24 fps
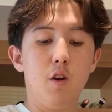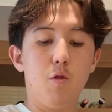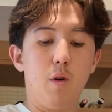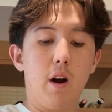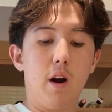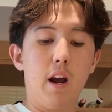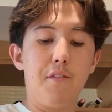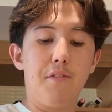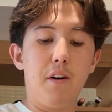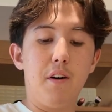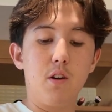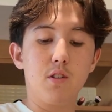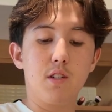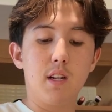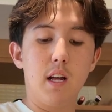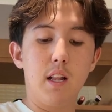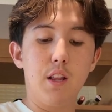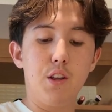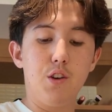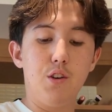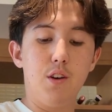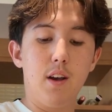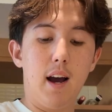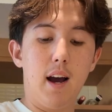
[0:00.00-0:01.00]
Right? If I was
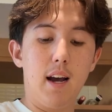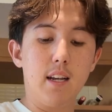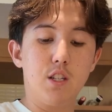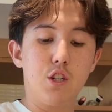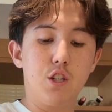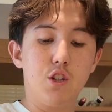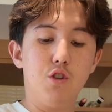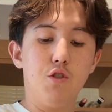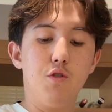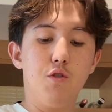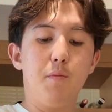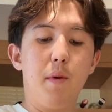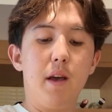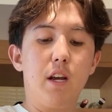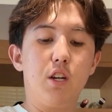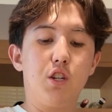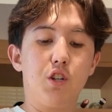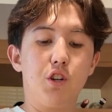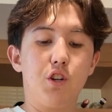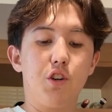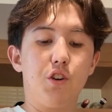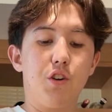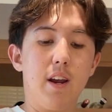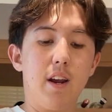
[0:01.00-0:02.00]
telling you guys to make
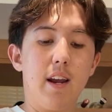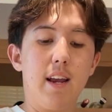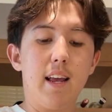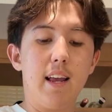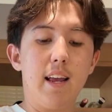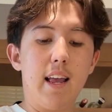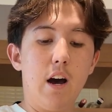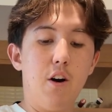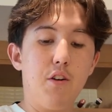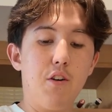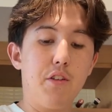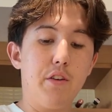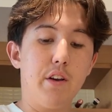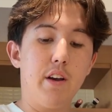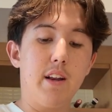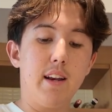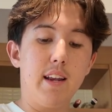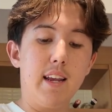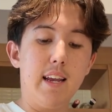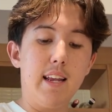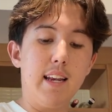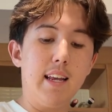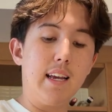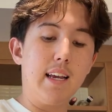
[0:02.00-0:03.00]
sure you're eating healthy
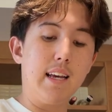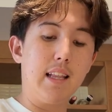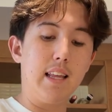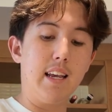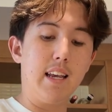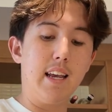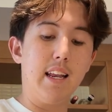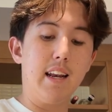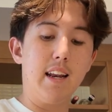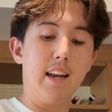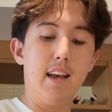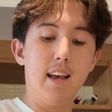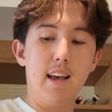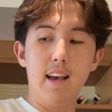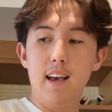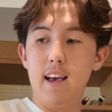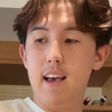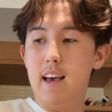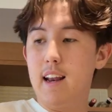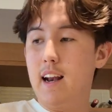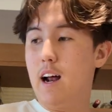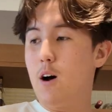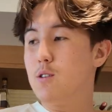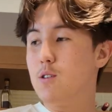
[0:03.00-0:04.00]
and eating clean,
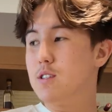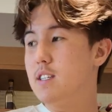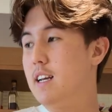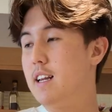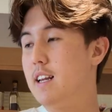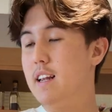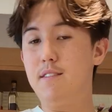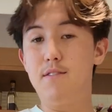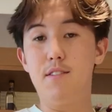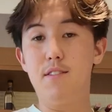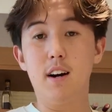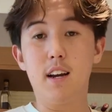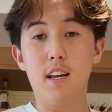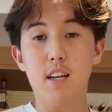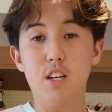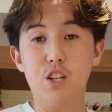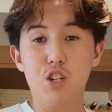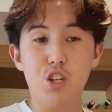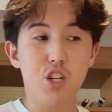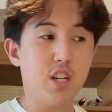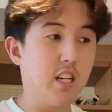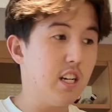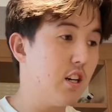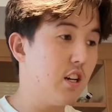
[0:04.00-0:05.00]
and I was eating fucking
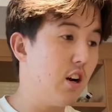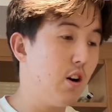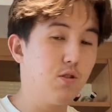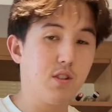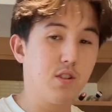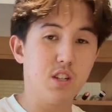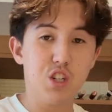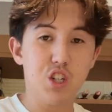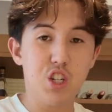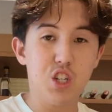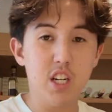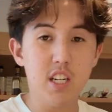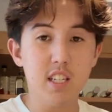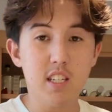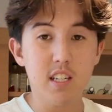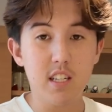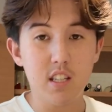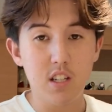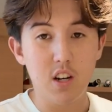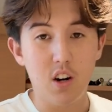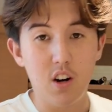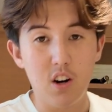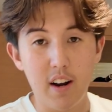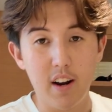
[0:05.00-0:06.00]
Cheetos and
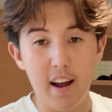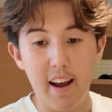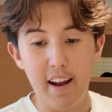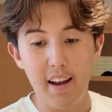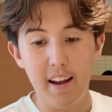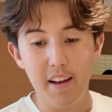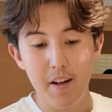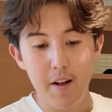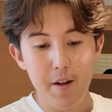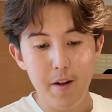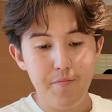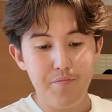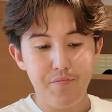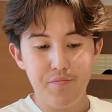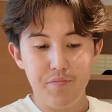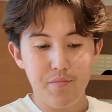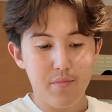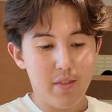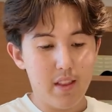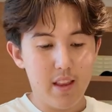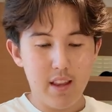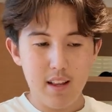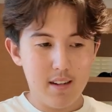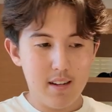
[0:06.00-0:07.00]
Cheez-Its all night,
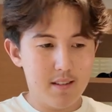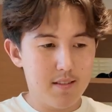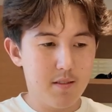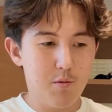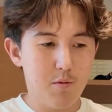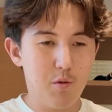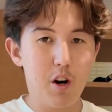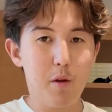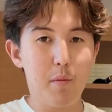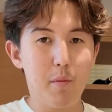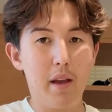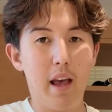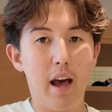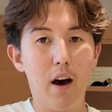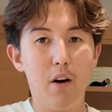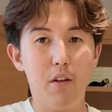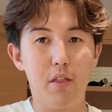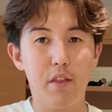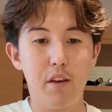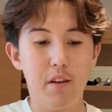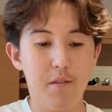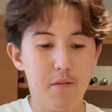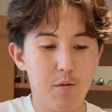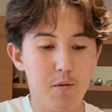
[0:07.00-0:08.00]
it wouldn't be
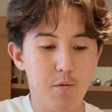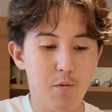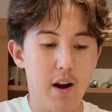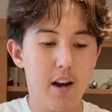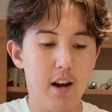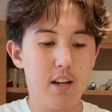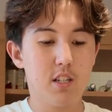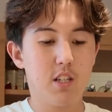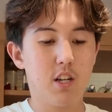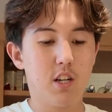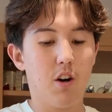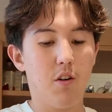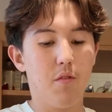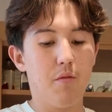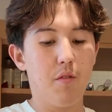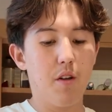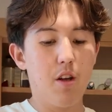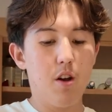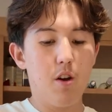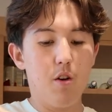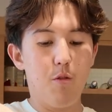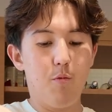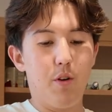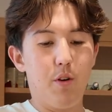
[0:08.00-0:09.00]
healthy, right? So
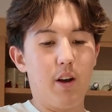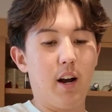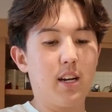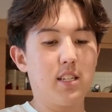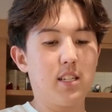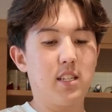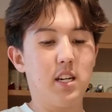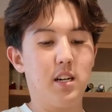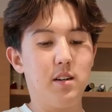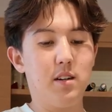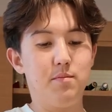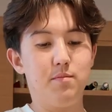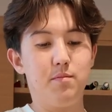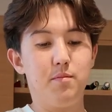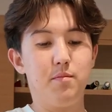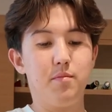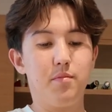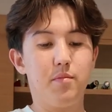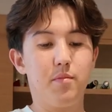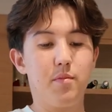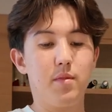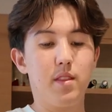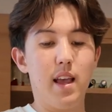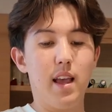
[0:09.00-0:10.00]
we got some
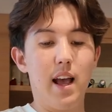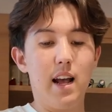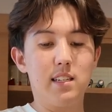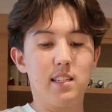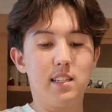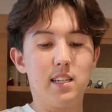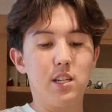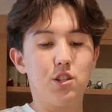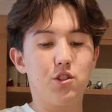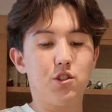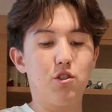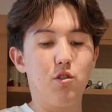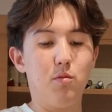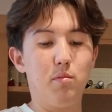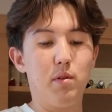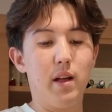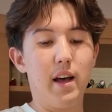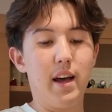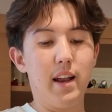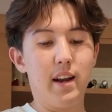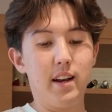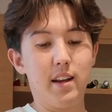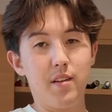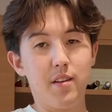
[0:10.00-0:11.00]
ancestral
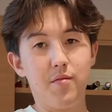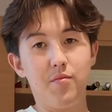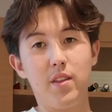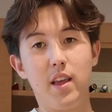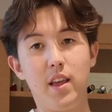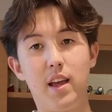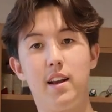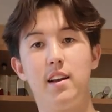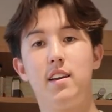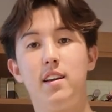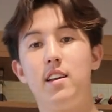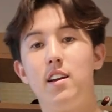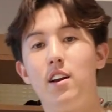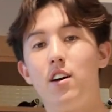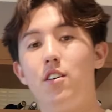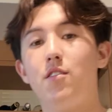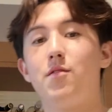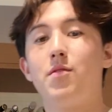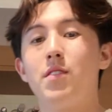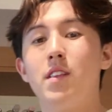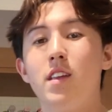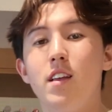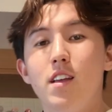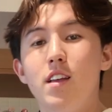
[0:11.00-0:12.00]
blend, and
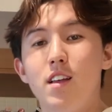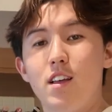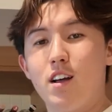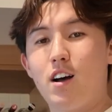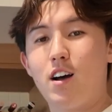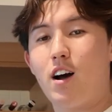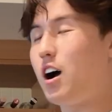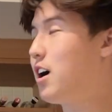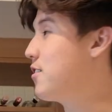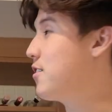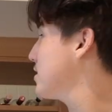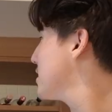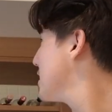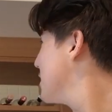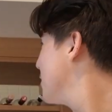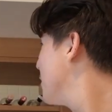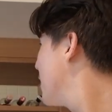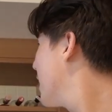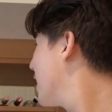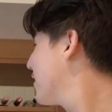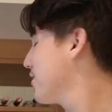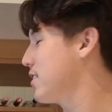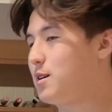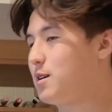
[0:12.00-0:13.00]
obviously
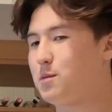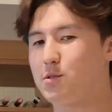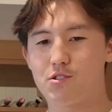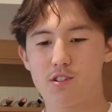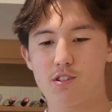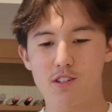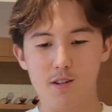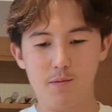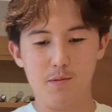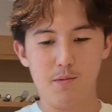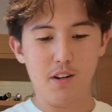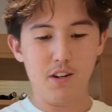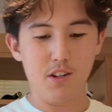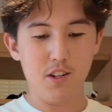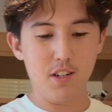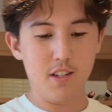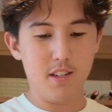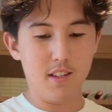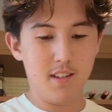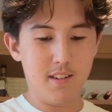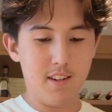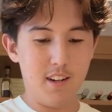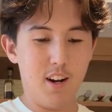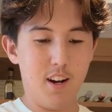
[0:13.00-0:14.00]
we have a couple drinks up there,
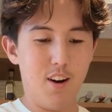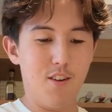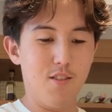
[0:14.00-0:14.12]
just